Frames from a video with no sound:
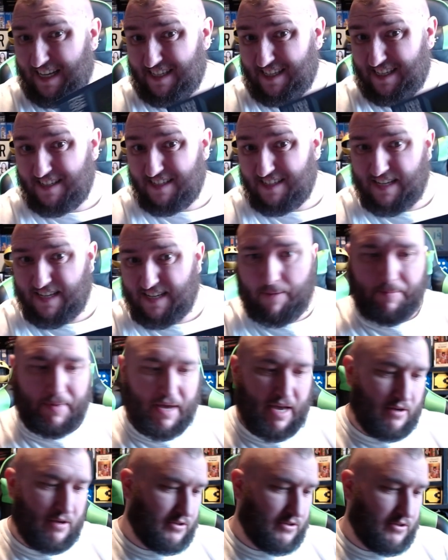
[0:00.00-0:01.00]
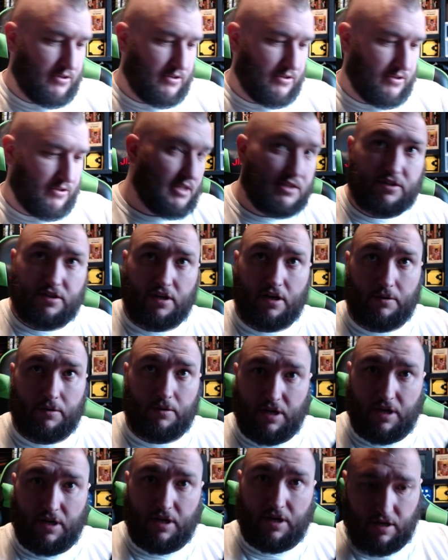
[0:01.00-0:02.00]
than £10 for this.
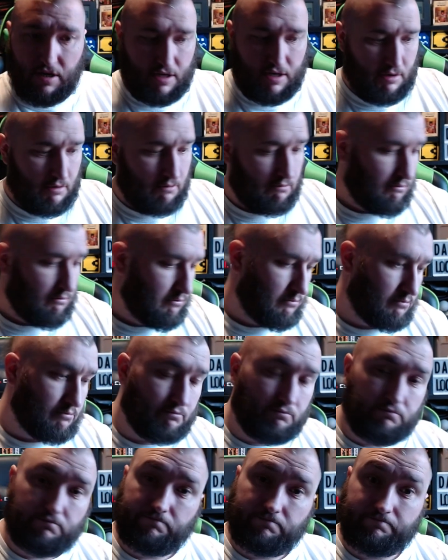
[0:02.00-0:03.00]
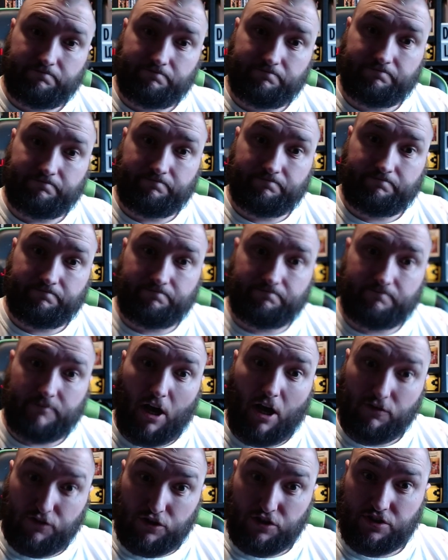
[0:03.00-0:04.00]
So
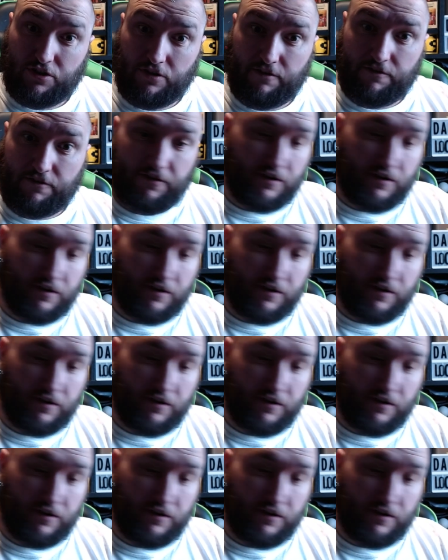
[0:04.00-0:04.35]
I've just done a